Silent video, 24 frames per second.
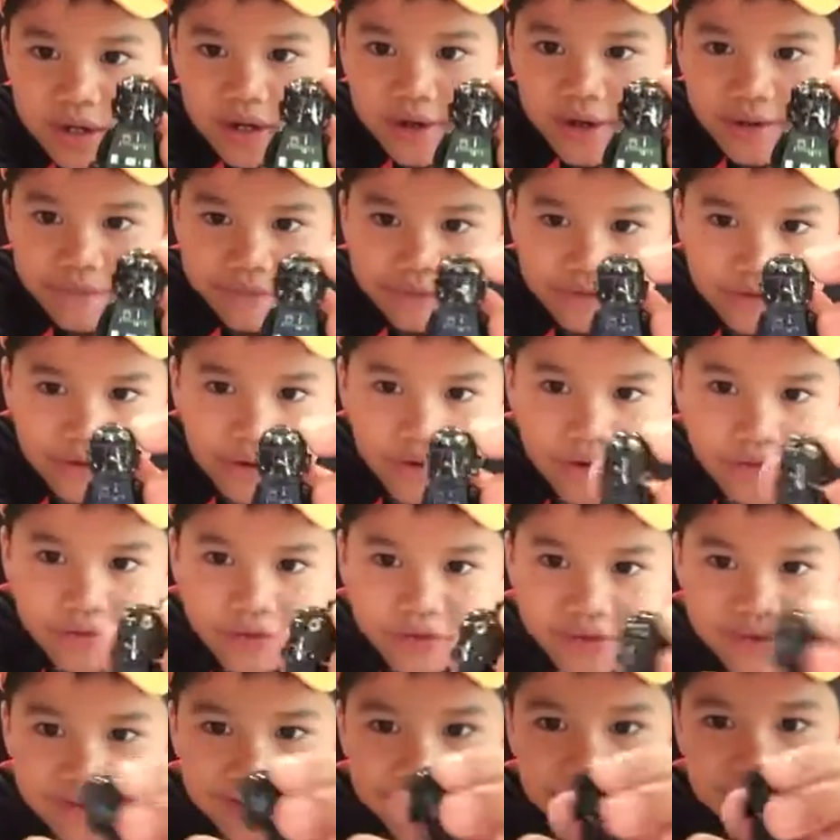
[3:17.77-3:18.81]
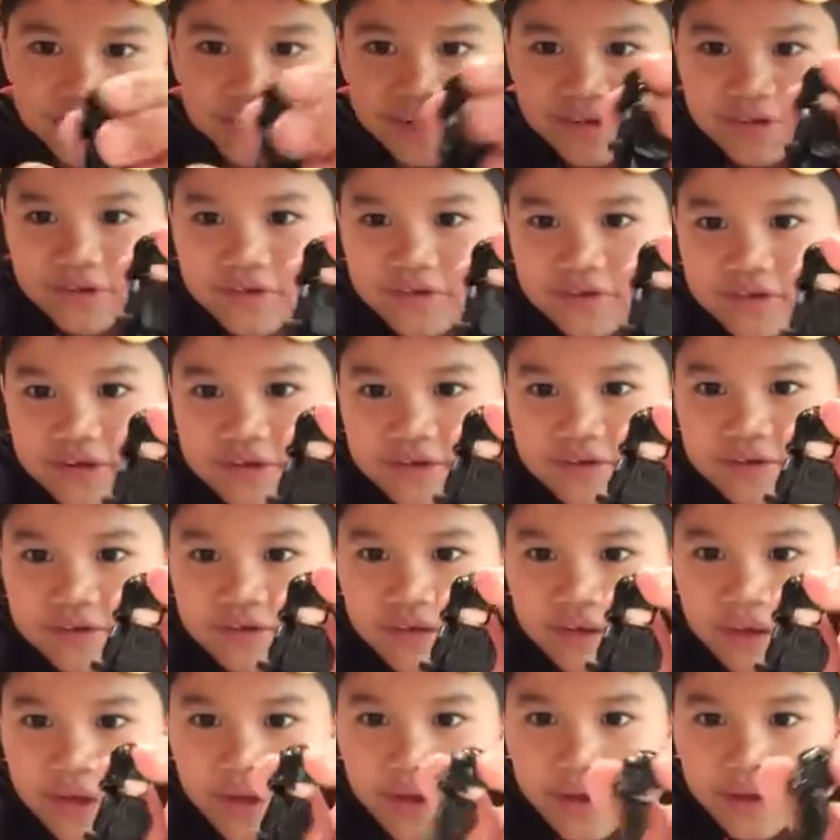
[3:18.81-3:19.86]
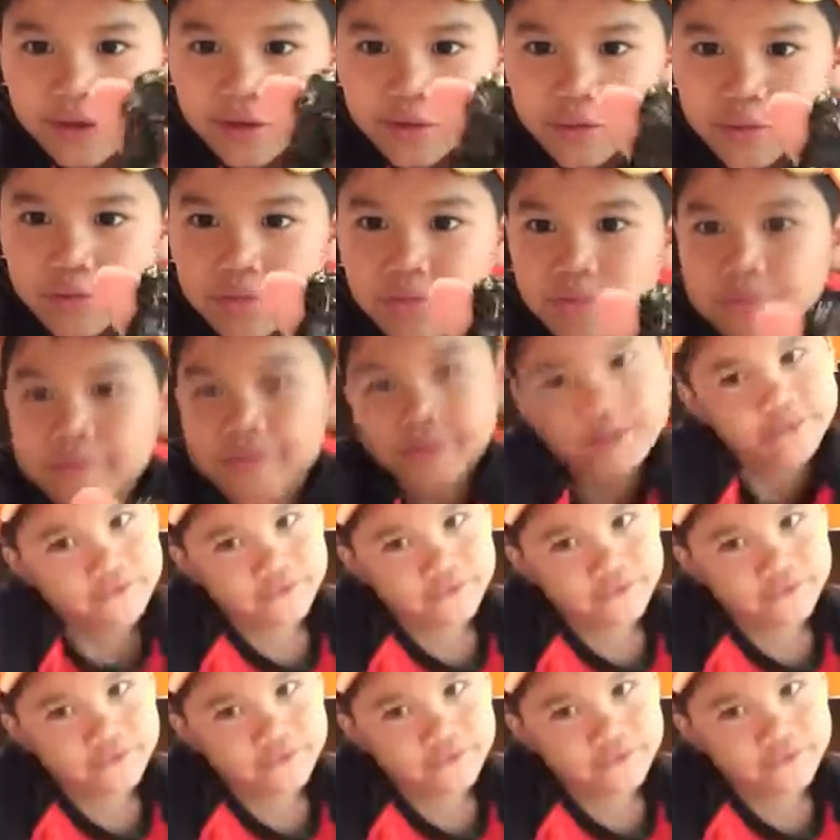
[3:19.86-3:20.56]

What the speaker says: after all, this is just a cool